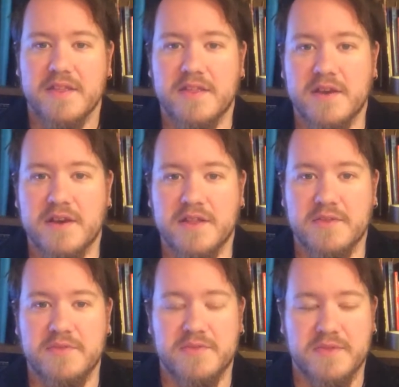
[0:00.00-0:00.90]

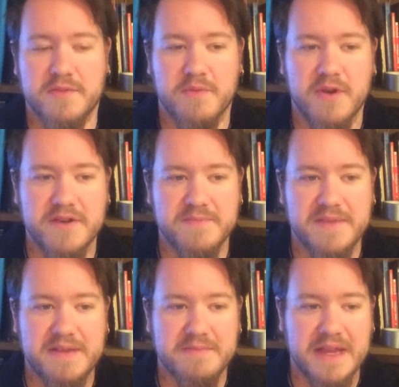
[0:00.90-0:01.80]
The point of
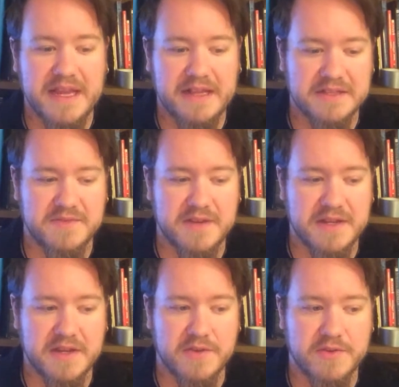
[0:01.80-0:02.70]
me making this
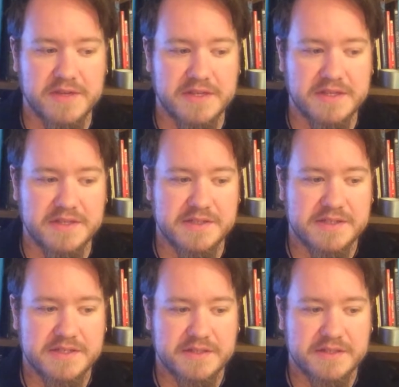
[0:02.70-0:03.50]
video is